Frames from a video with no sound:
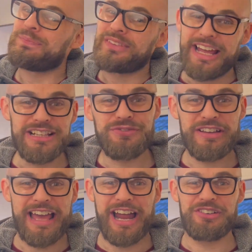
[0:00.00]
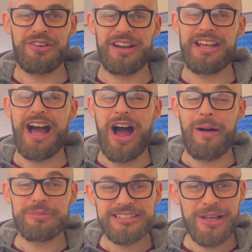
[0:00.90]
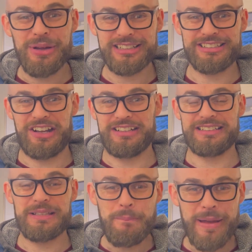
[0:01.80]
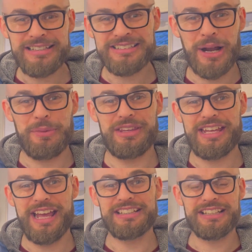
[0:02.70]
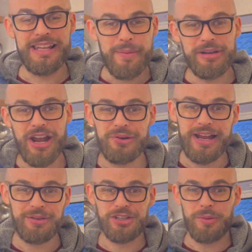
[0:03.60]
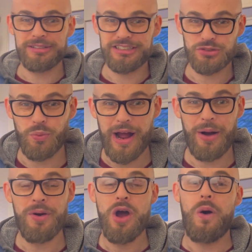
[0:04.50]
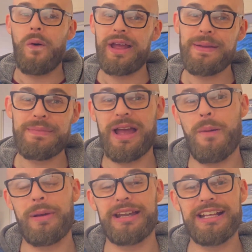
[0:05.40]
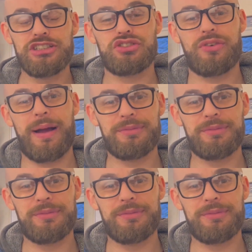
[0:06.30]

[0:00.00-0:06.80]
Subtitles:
It's Veganuary. I'm so excited. It's the best time of the year. So let me know down in the comments as well, or hit me up in Instagram